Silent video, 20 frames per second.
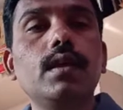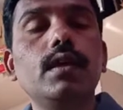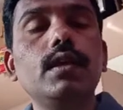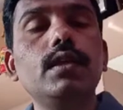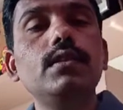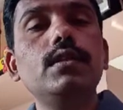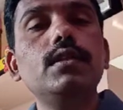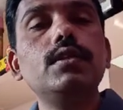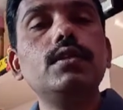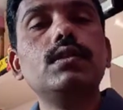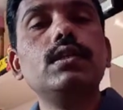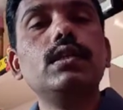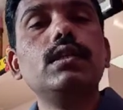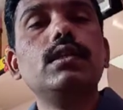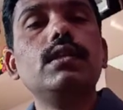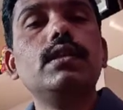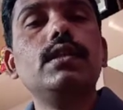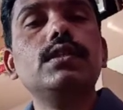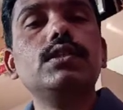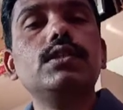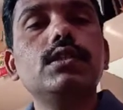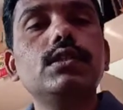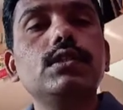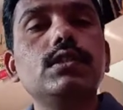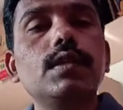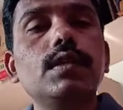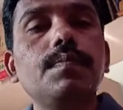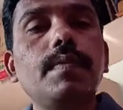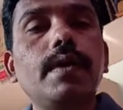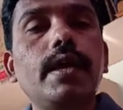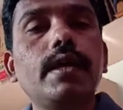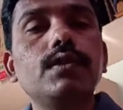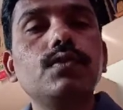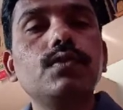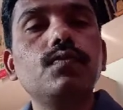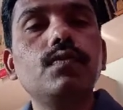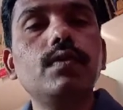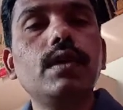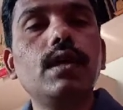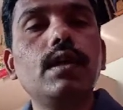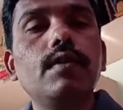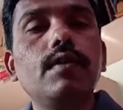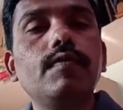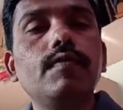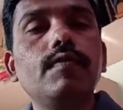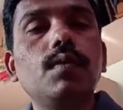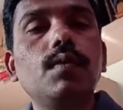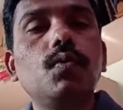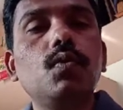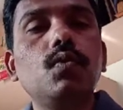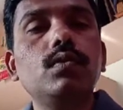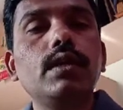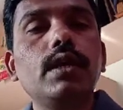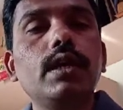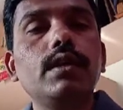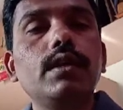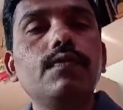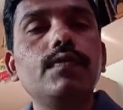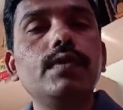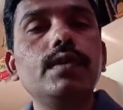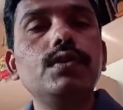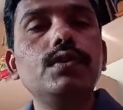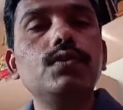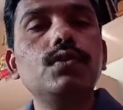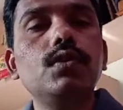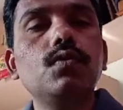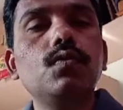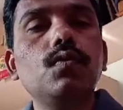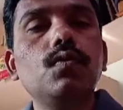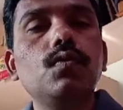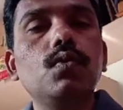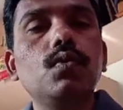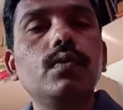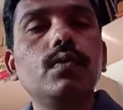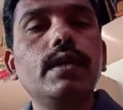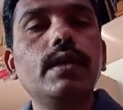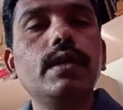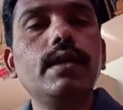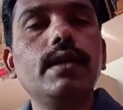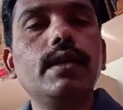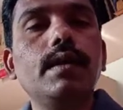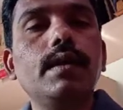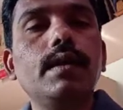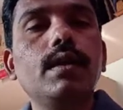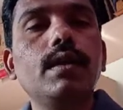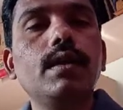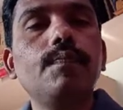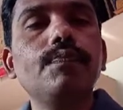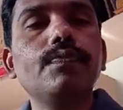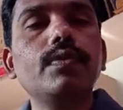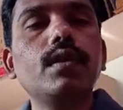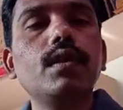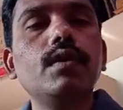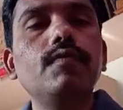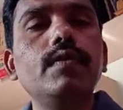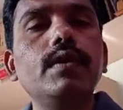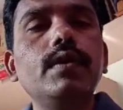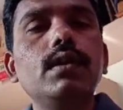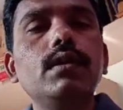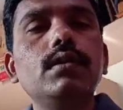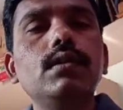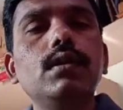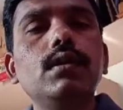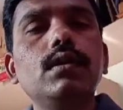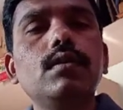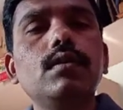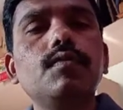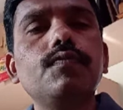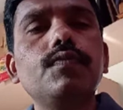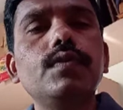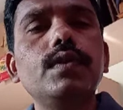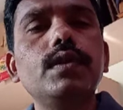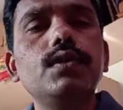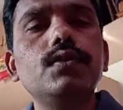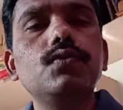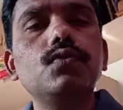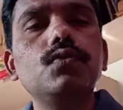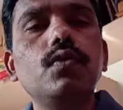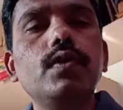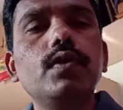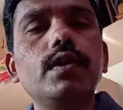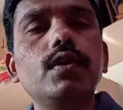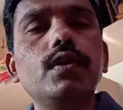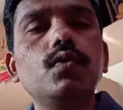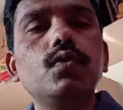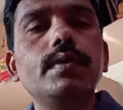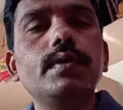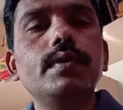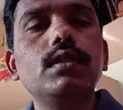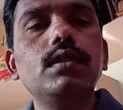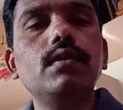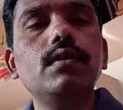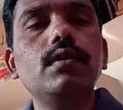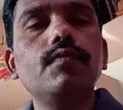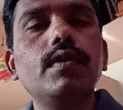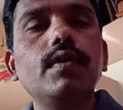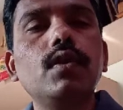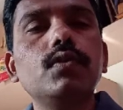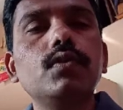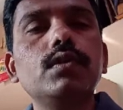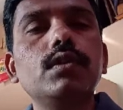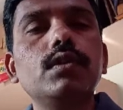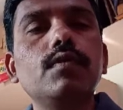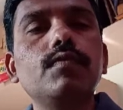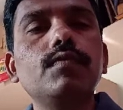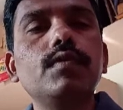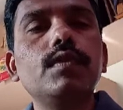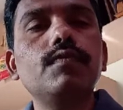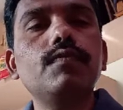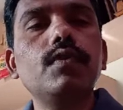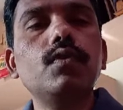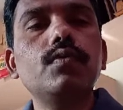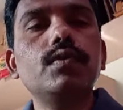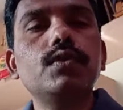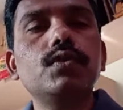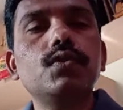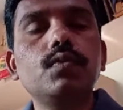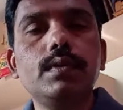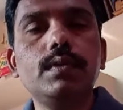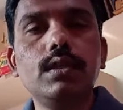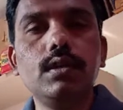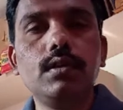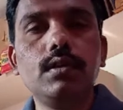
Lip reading: this relationship, as we are aware about that v is equal to n lambda, where the v is going to be the velocity of the wave is to be there.